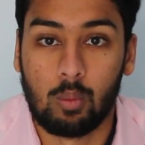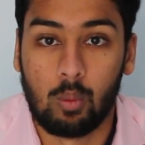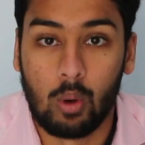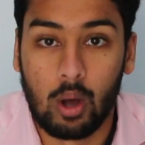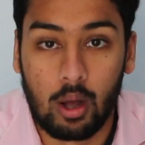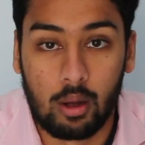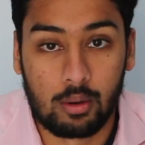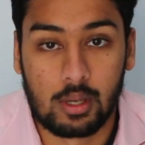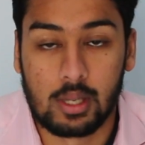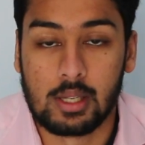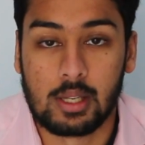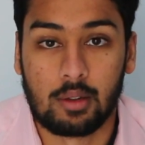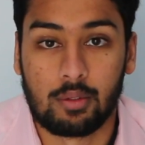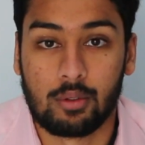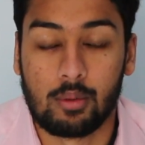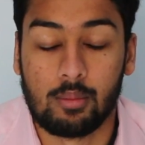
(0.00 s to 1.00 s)
wildly
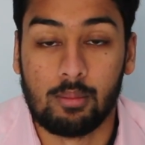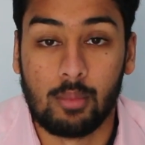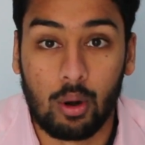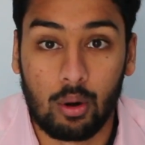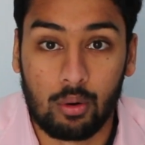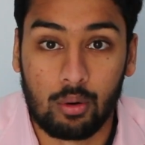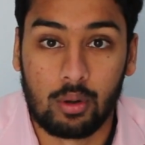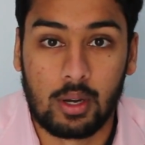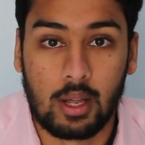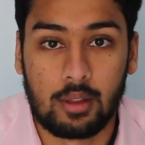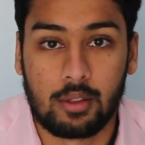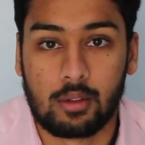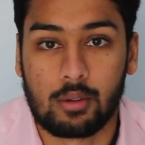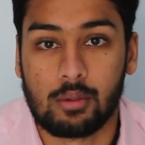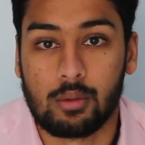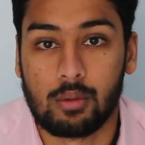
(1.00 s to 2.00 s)
different moral and
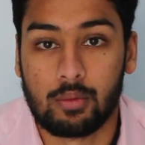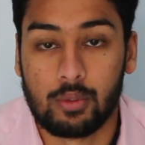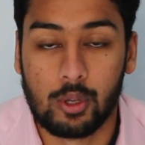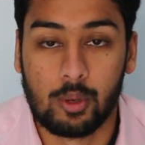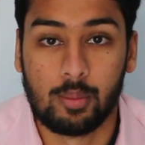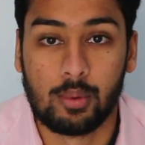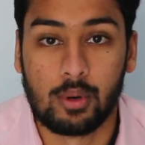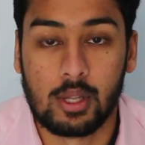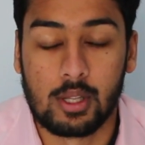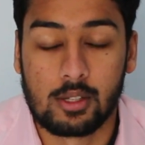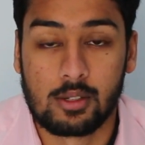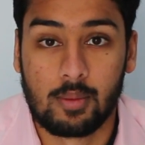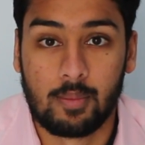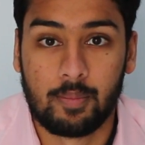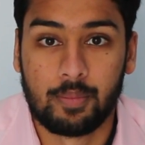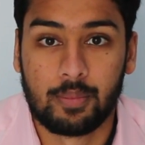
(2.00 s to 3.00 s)
ethical viewpoints.